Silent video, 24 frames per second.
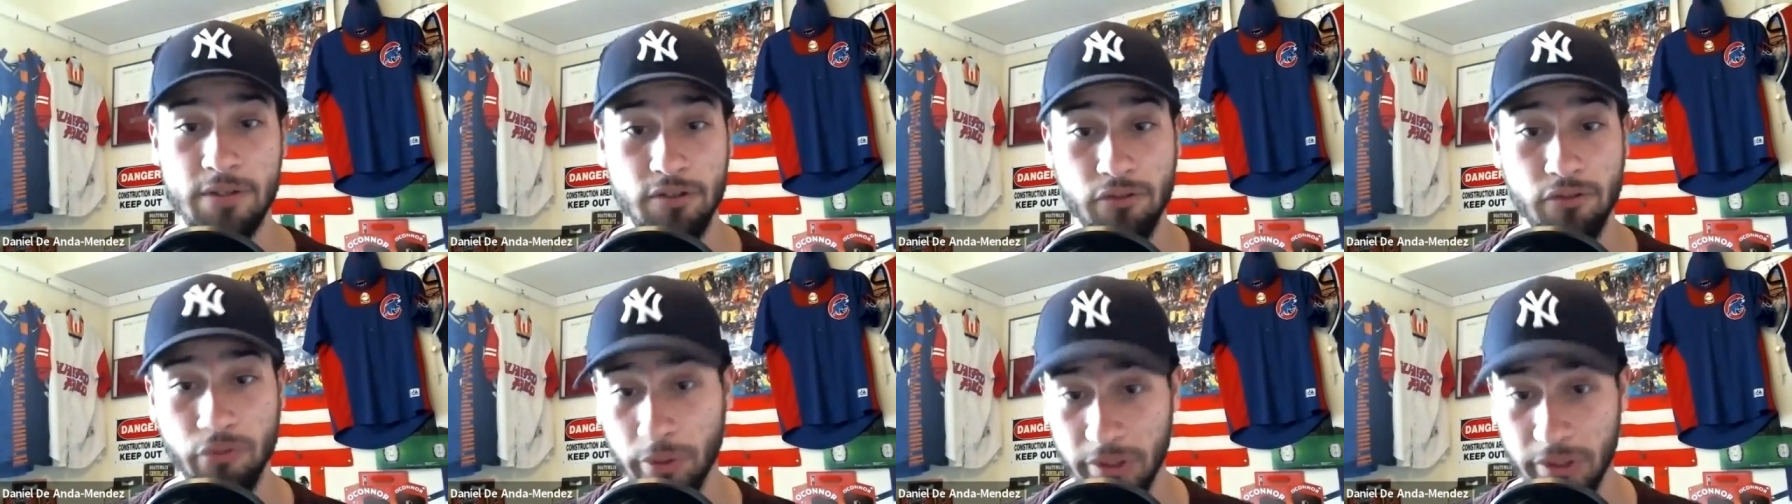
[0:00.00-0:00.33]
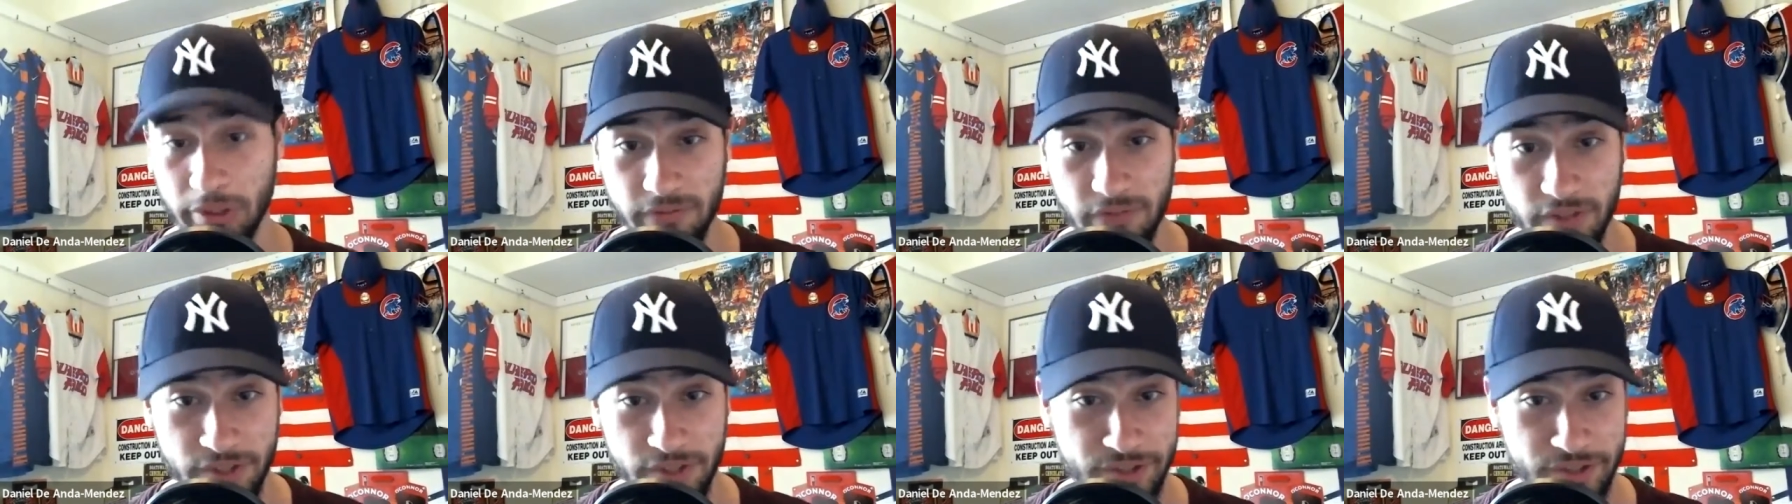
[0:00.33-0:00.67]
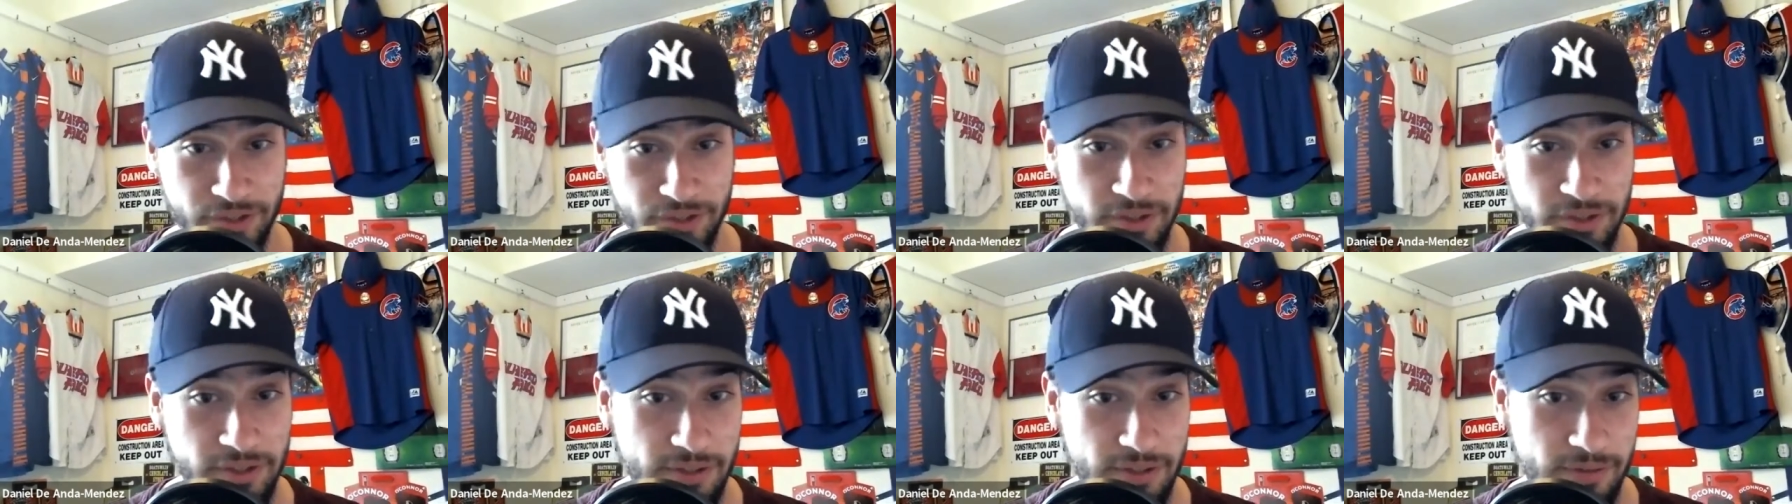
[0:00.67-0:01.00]
3
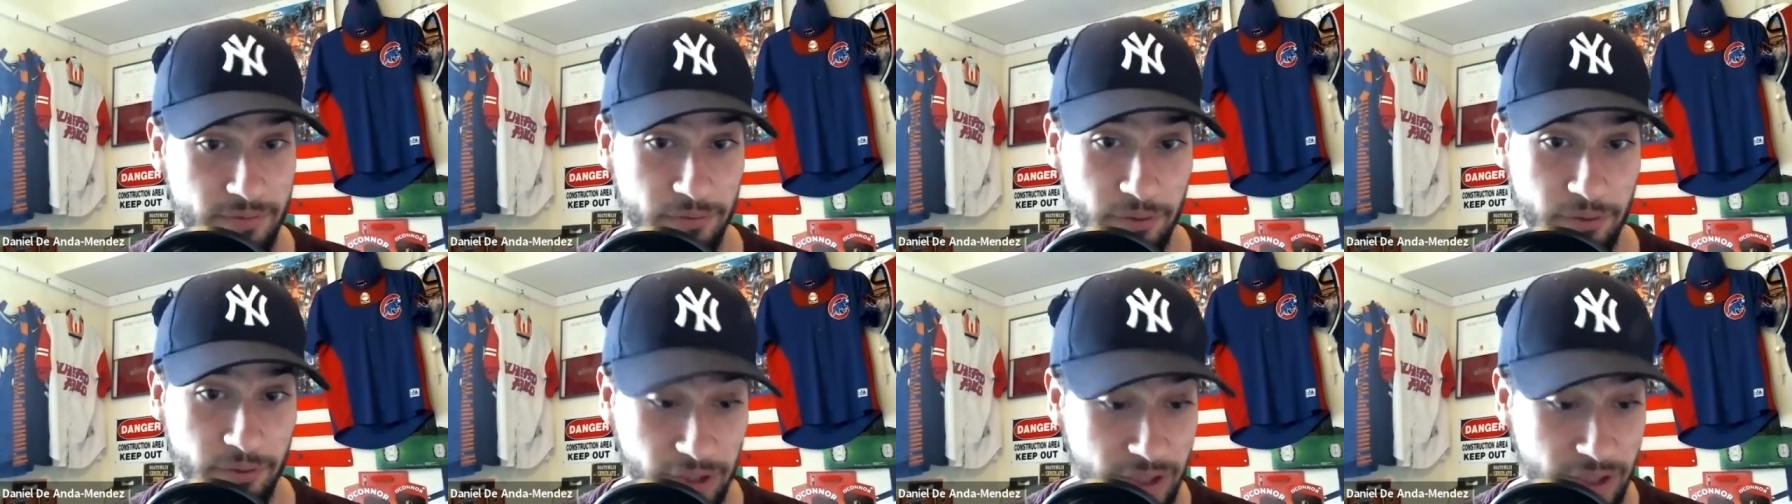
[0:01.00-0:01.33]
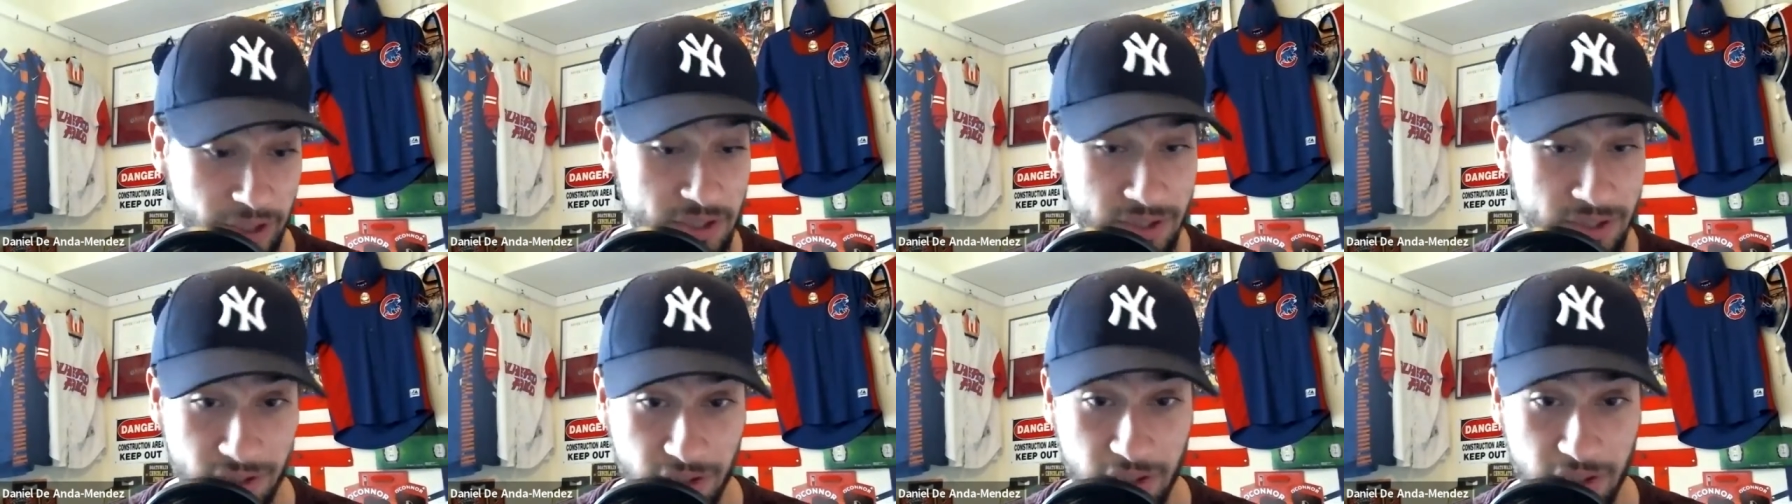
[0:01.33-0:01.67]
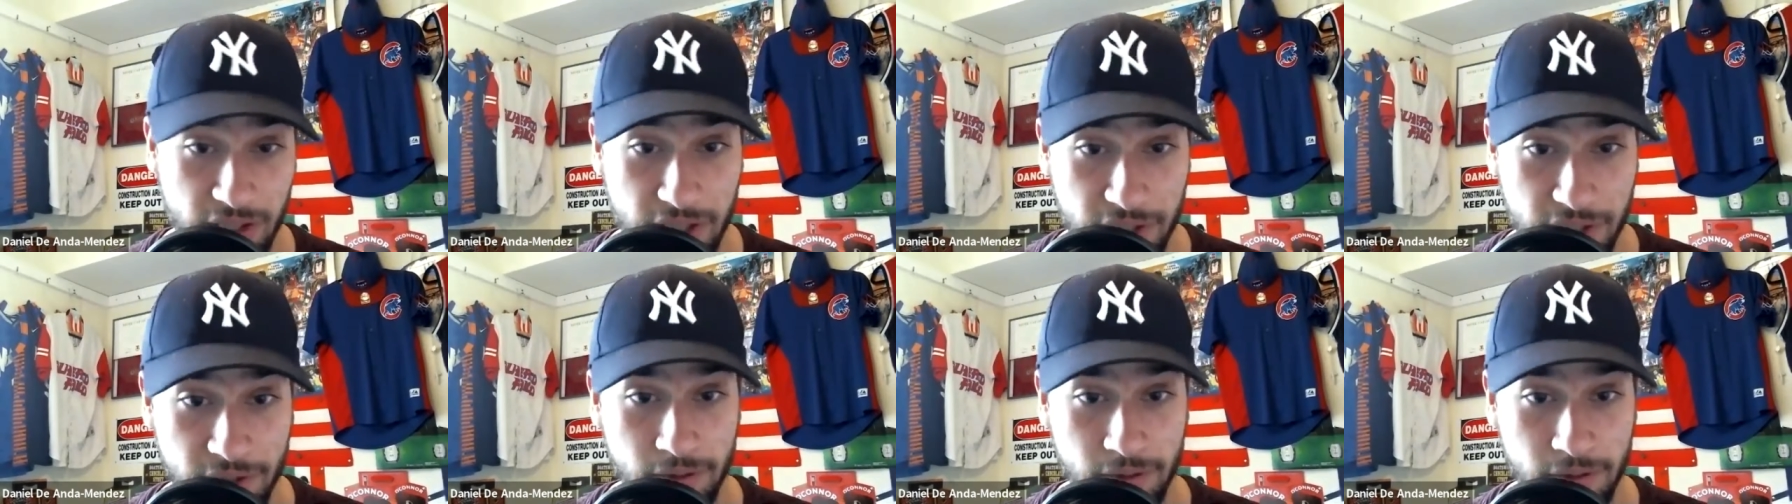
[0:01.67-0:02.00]
divisions for each
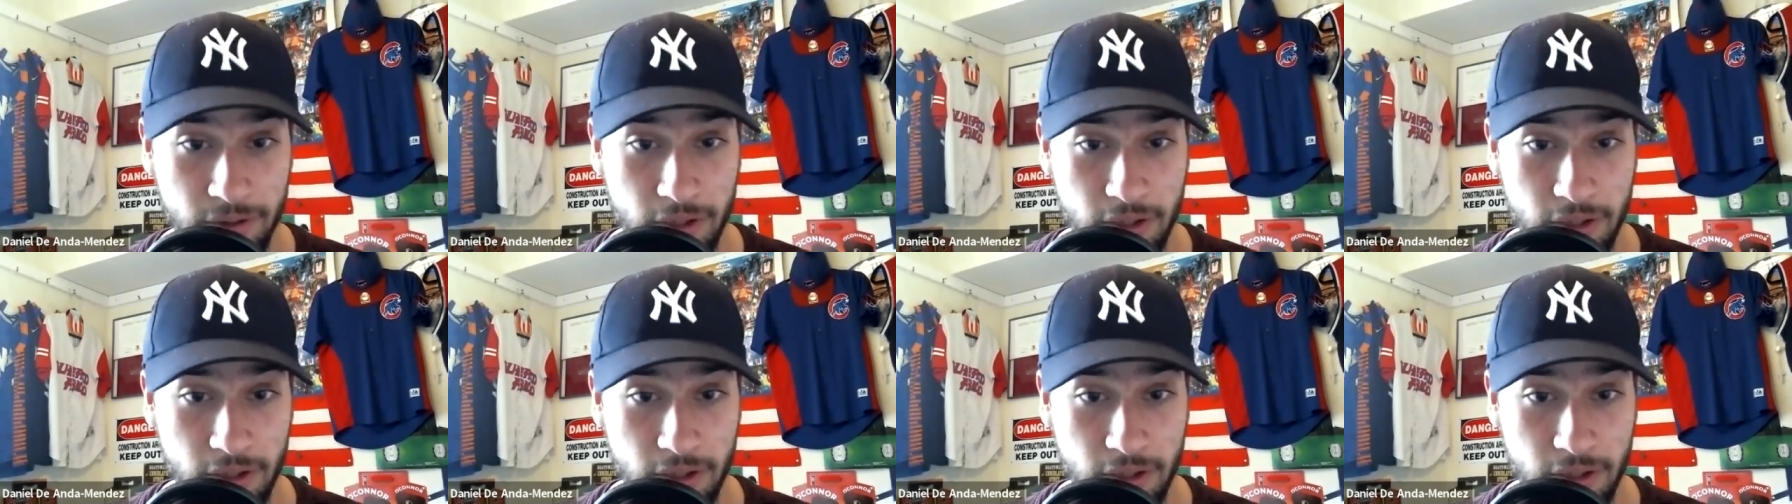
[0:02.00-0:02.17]
league